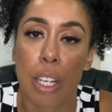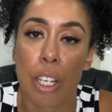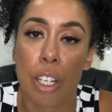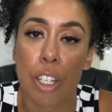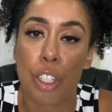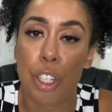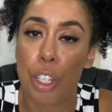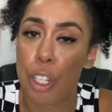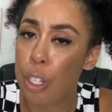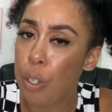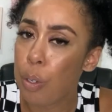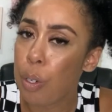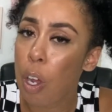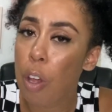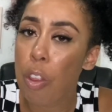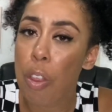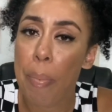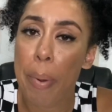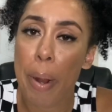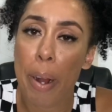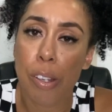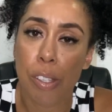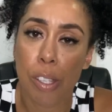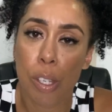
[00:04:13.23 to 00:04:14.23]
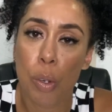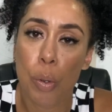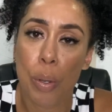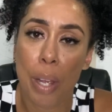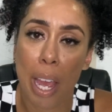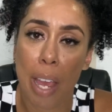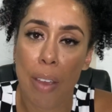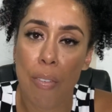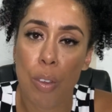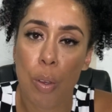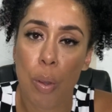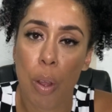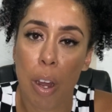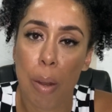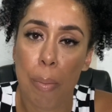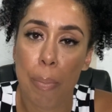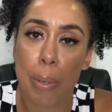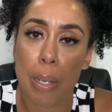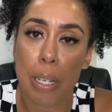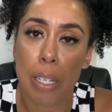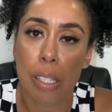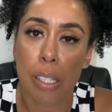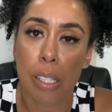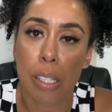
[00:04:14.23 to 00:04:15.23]
Do you know the person who gave you
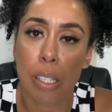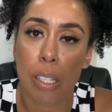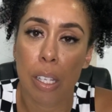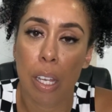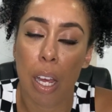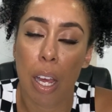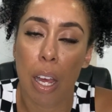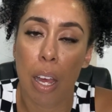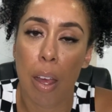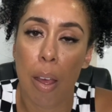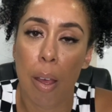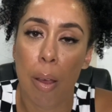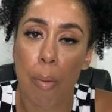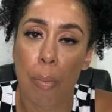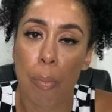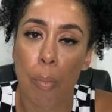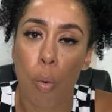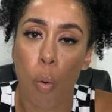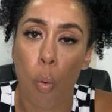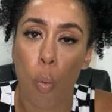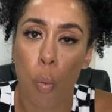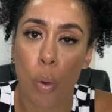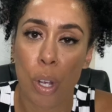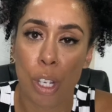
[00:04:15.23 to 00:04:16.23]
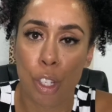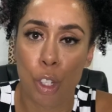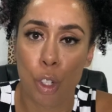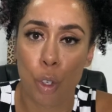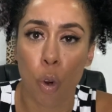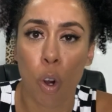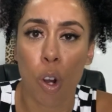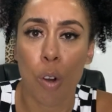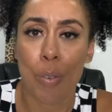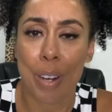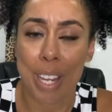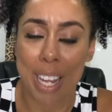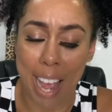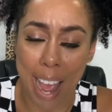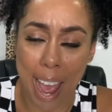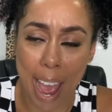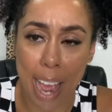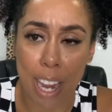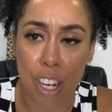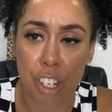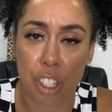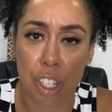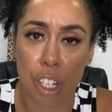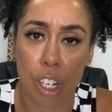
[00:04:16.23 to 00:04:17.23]
herpes? Um, was your
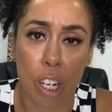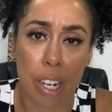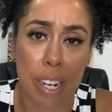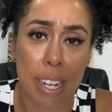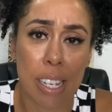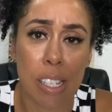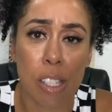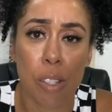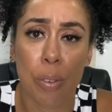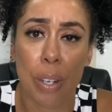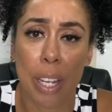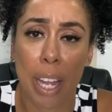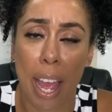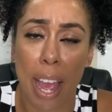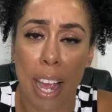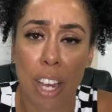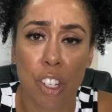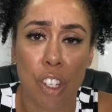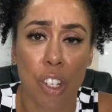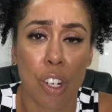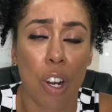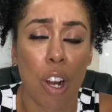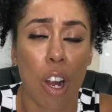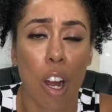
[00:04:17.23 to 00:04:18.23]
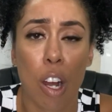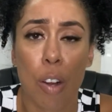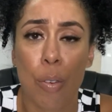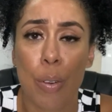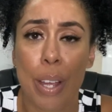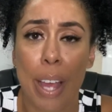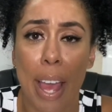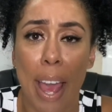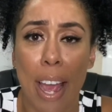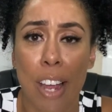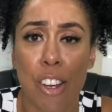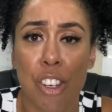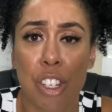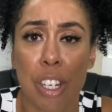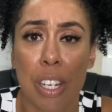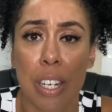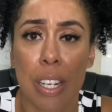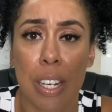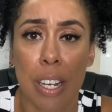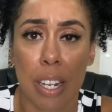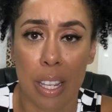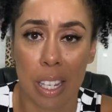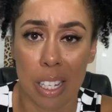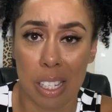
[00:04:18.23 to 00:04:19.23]
reaction or his reaction or her
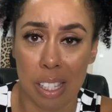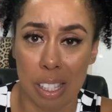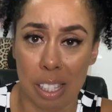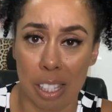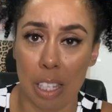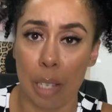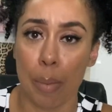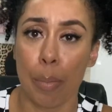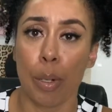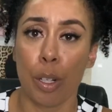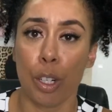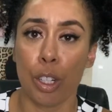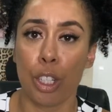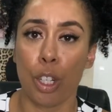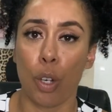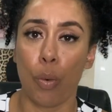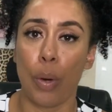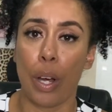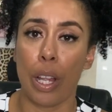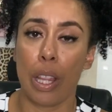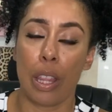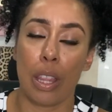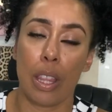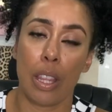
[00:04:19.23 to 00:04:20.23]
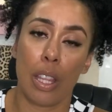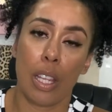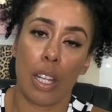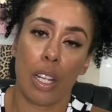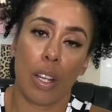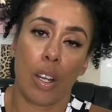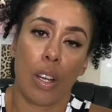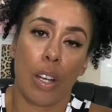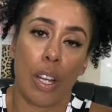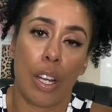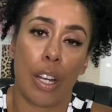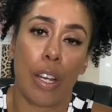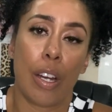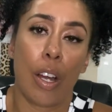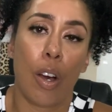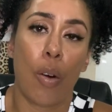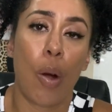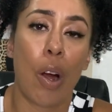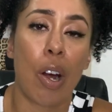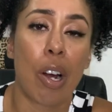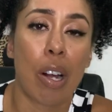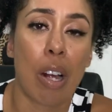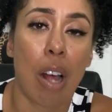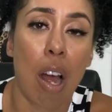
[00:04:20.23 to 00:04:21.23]
reaction the similar to what you know,
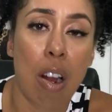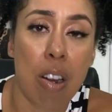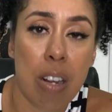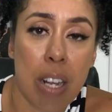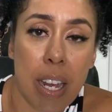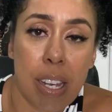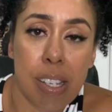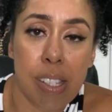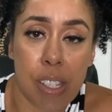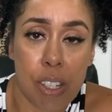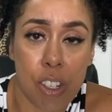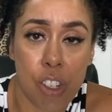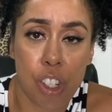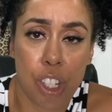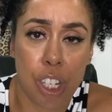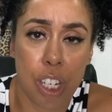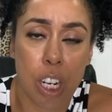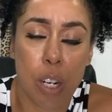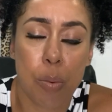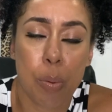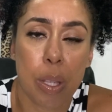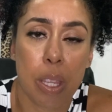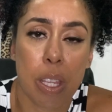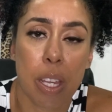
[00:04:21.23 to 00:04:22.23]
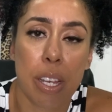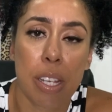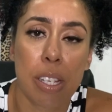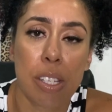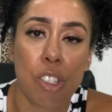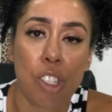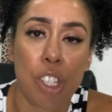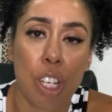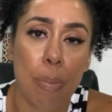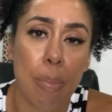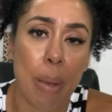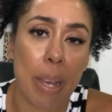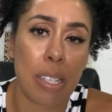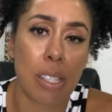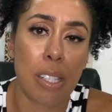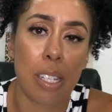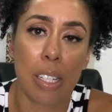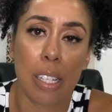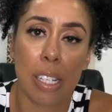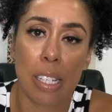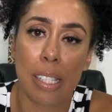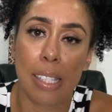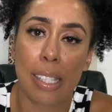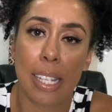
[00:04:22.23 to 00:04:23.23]
our, our cousin shared with us, she
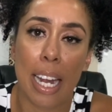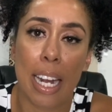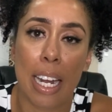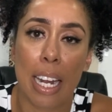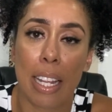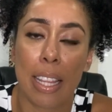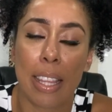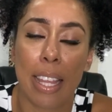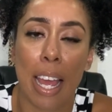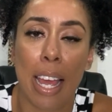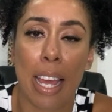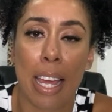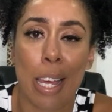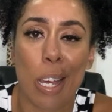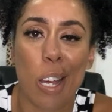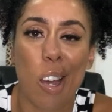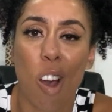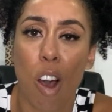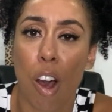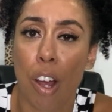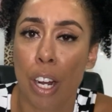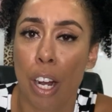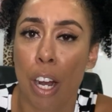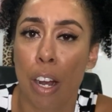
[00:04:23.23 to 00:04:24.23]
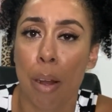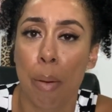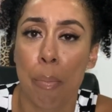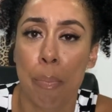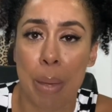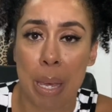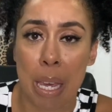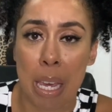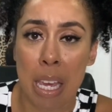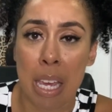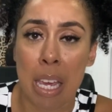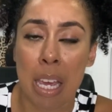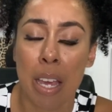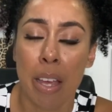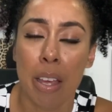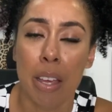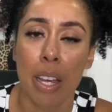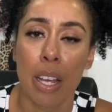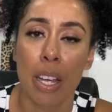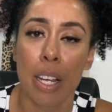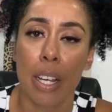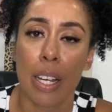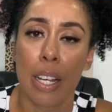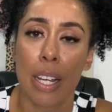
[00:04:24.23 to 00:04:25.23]
basically stated that he called her a B.
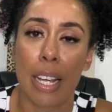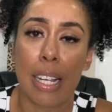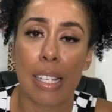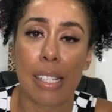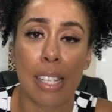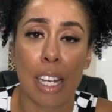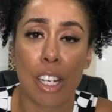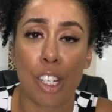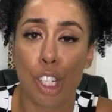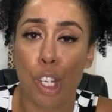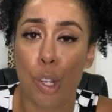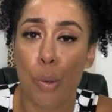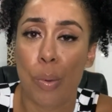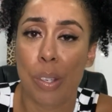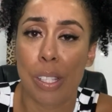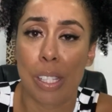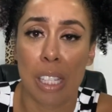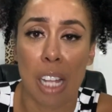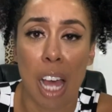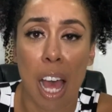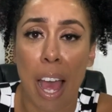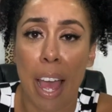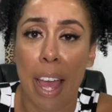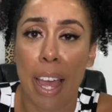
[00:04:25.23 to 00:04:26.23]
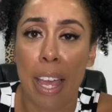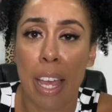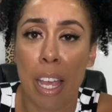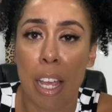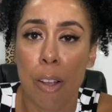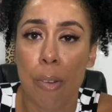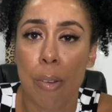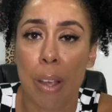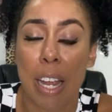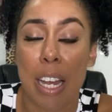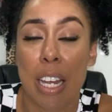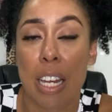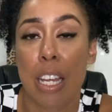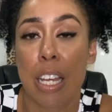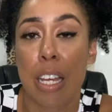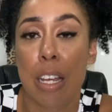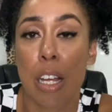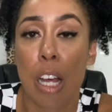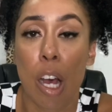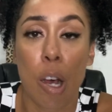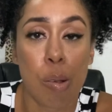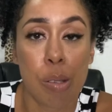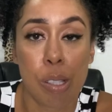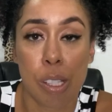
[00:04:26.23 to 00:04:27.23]
He said she was lying and he
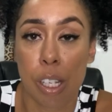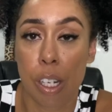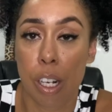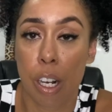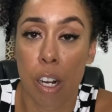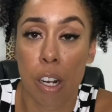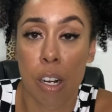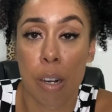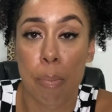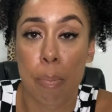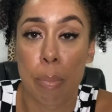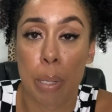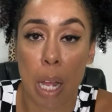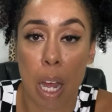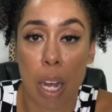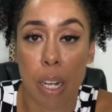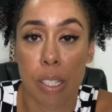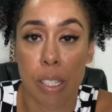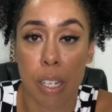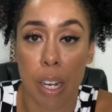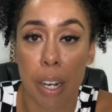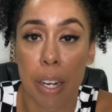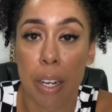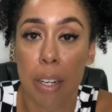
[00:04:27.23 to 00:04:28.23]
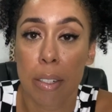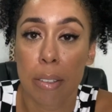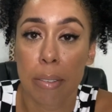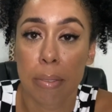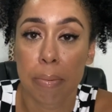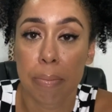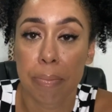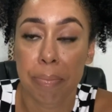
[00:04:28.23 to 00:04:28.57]
ghosted her and blocked her.